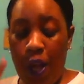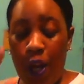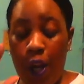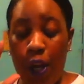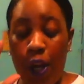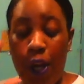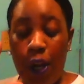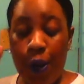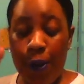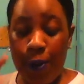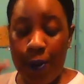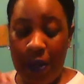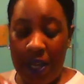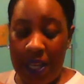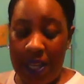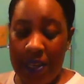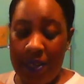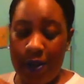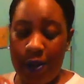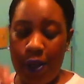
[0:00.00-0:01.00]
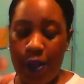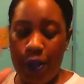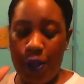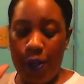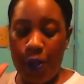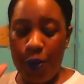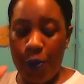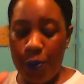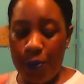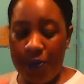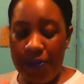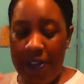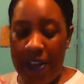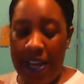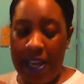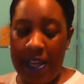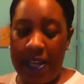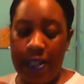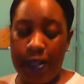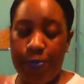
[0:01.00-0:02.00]
Learning, new
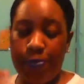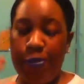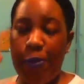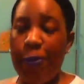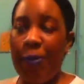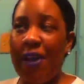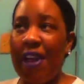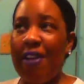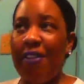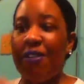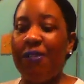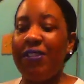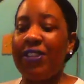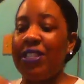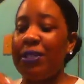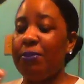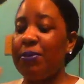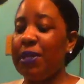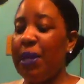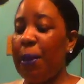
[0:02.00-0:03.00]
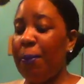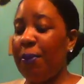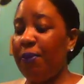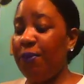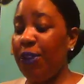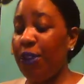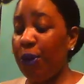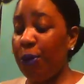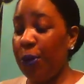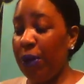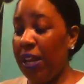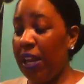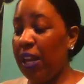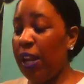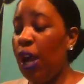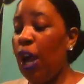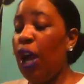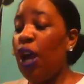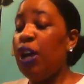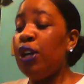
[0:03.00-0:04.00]
phase, preparing for some type of union.
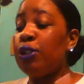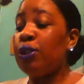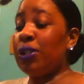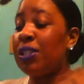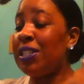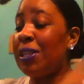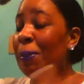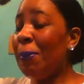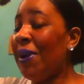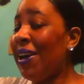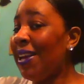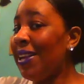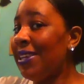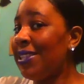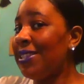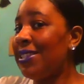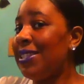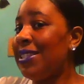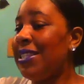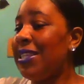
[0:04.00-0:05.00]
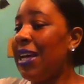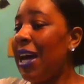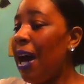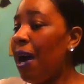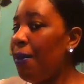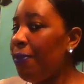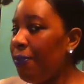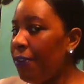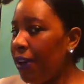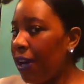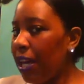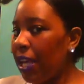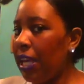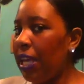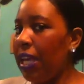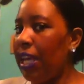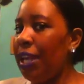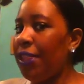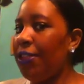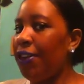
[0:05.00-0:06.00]
So somebody is
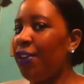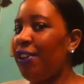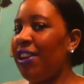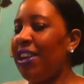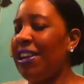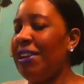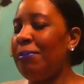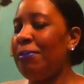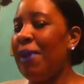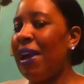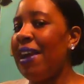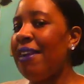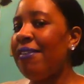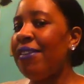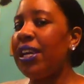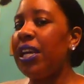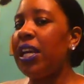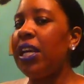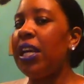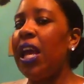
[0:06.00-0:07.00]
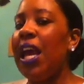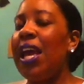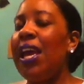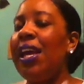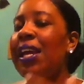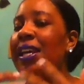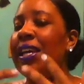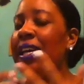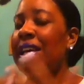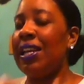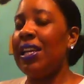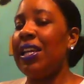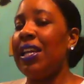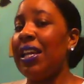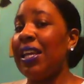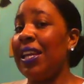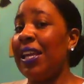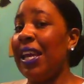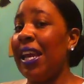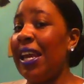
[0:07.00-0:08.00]
definitely either getting married, getting
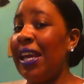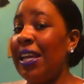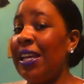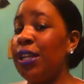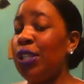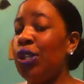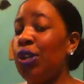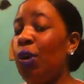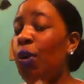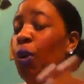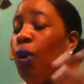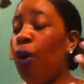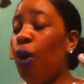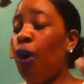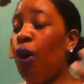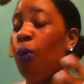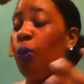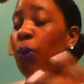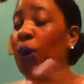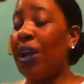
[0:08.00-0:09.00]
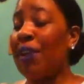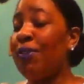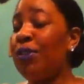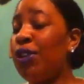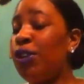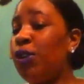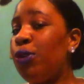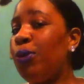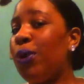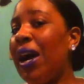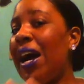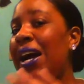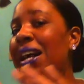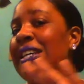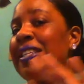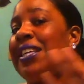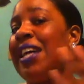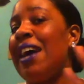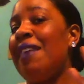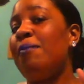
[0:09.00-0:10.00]
engaged, or whatever you
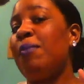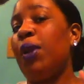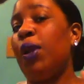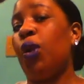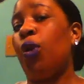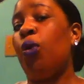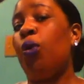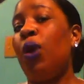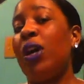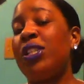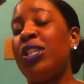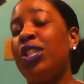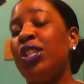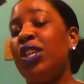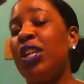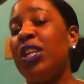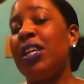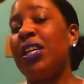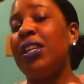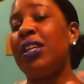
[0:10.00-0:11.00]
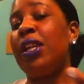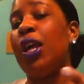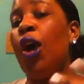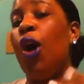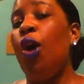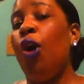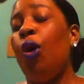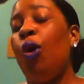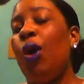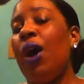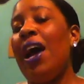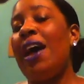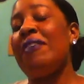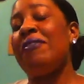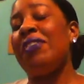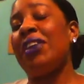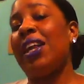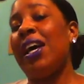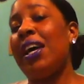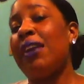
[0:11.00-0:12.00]
guys have been questioning or
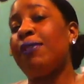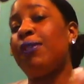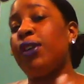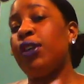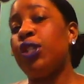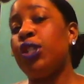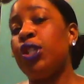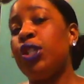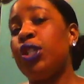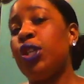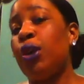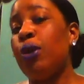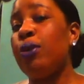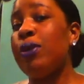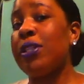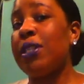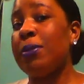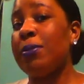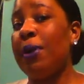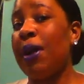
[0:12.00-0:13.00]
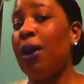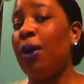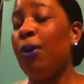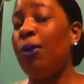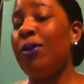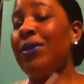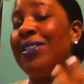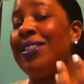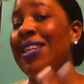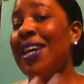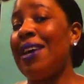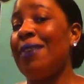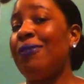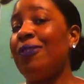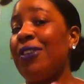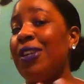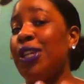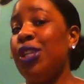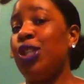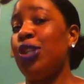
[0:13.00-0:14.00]
having a lot of concerns about,
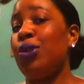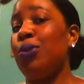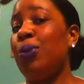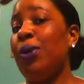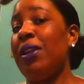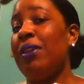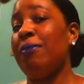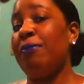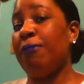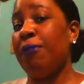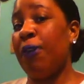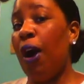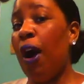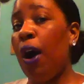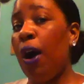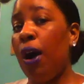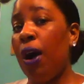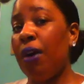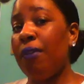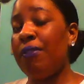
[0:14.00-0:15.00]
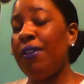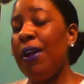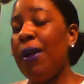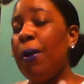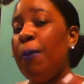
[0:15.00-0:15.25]
definitely do involve